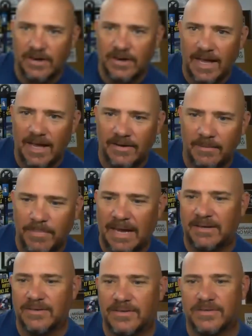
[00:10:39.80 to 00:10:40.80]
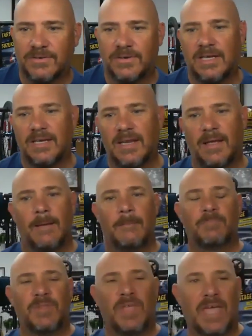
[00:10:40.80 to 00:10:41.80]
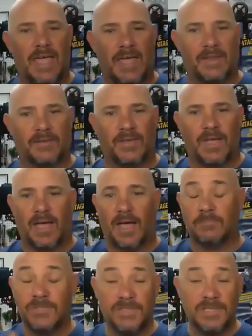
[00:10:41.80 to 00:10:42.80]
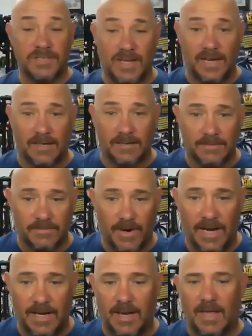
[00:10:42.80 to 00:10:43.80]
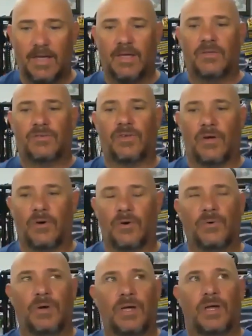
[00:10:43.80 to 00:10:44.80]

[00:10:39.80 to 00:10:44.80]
now, get back to the screen. And I'm just excited, right? So,